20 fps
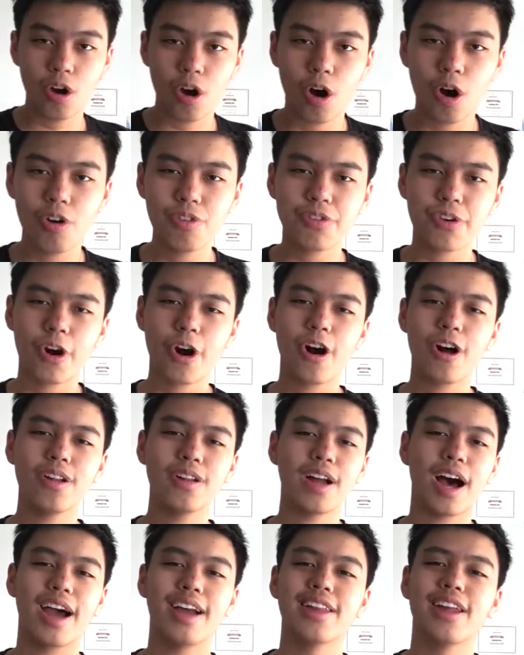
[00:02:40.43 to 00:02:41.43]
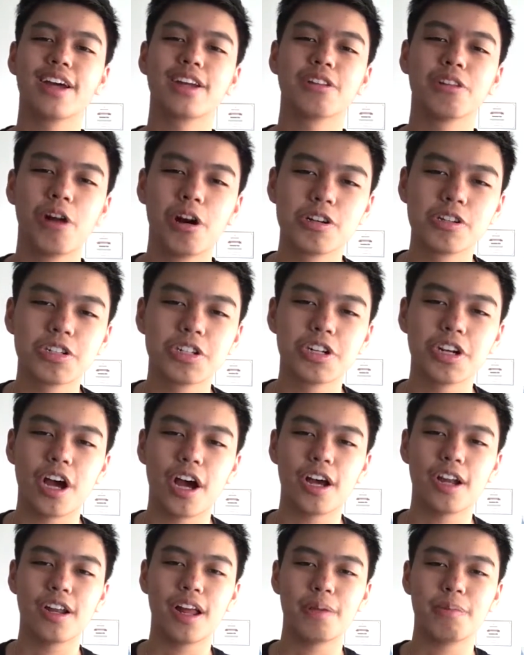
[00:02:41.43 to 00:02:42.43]
Overall, I liked Long
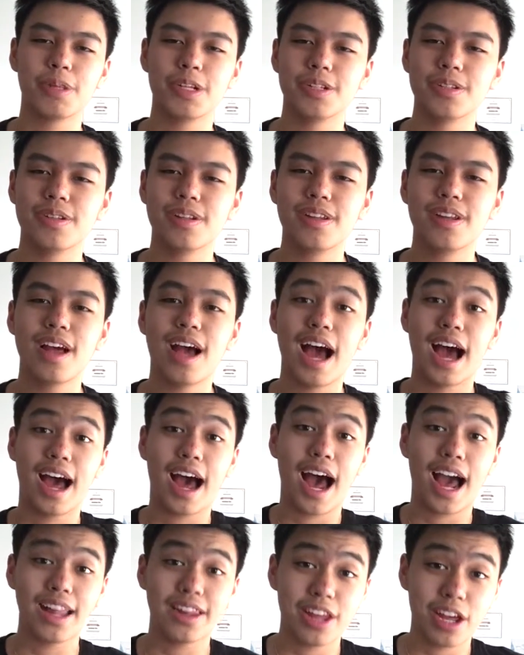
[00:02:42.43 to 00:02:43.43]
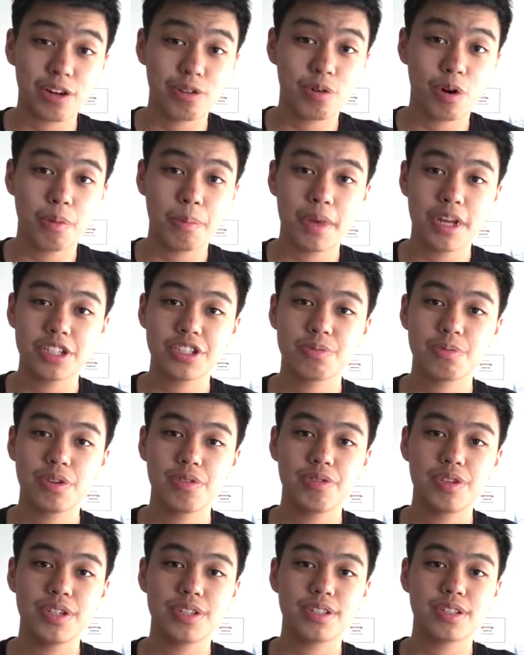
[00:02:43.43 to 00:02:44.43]
Shot. I mean, I like romance
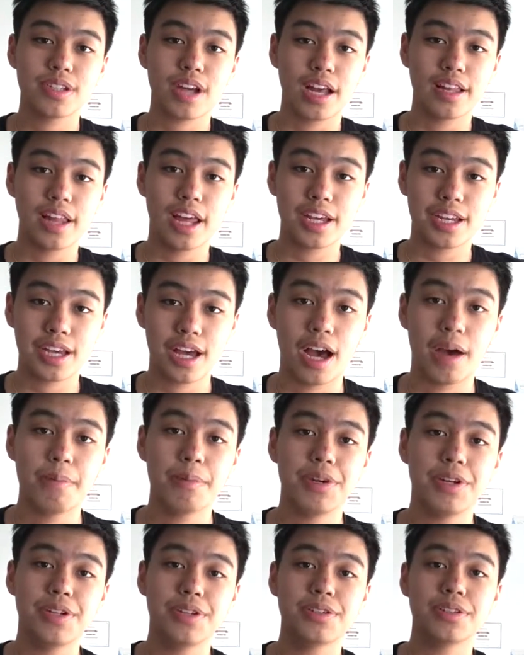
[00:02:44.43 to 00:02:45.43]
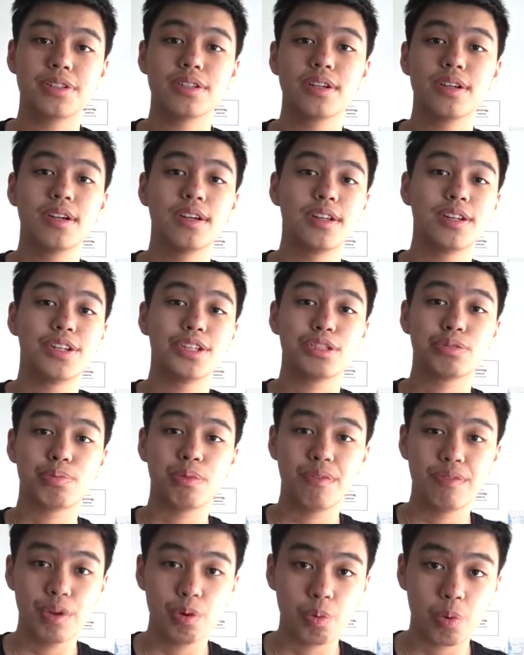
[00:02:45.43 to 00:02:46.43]
movies, I like comedies. This
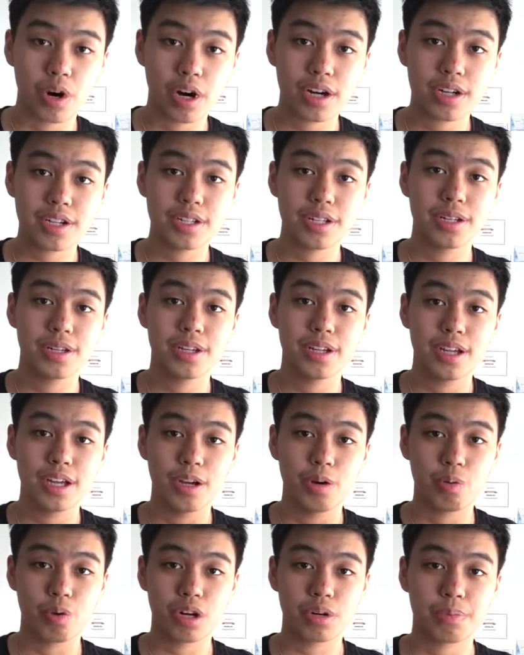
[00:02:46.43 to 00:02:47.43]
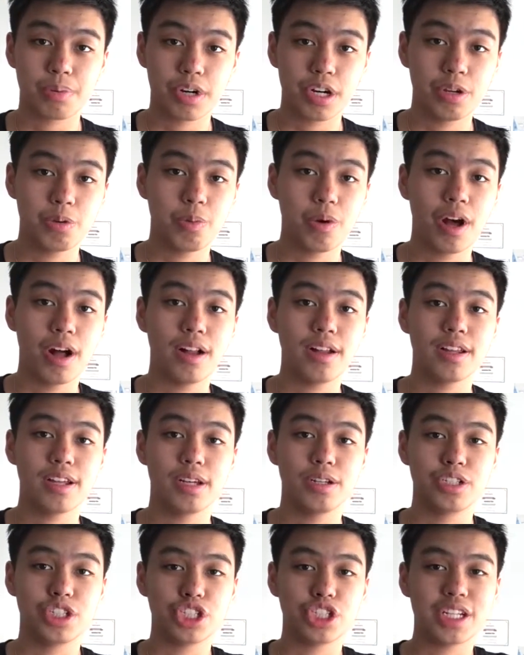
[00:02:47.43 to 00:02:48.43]
movie worked. It worked pretty well.
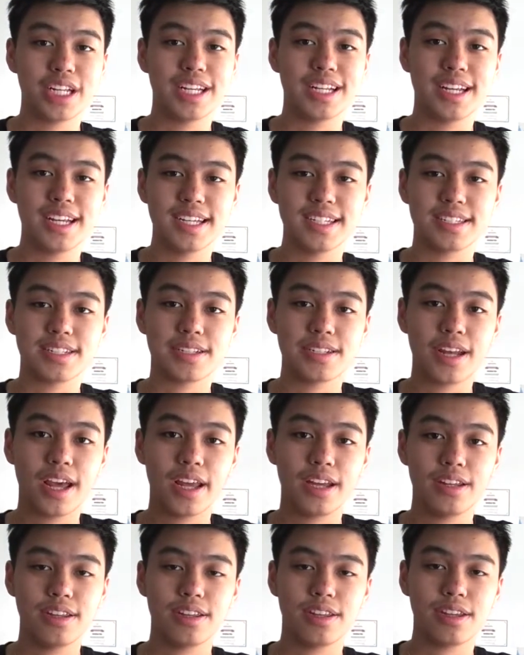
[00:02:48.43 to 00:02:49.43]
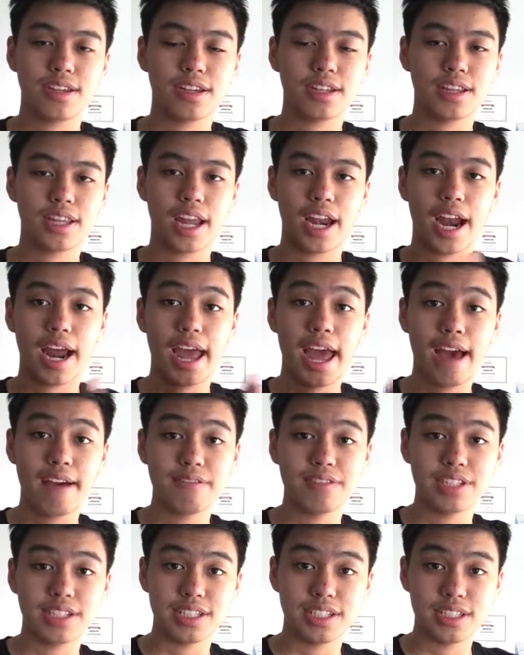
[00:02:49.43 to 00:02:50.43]
It just isn't anything that I
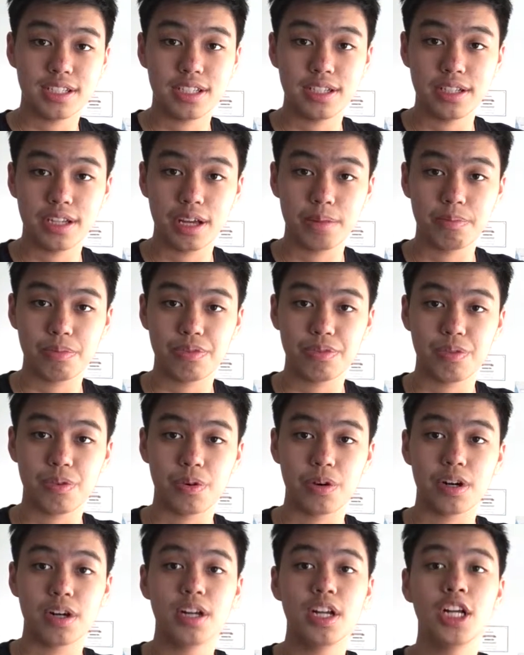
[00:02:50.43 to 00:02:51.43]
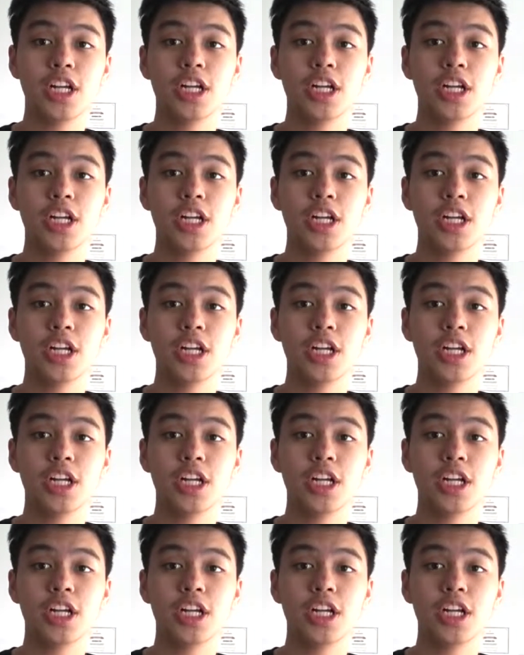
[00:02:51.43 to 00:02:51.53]
haven't seen yet before.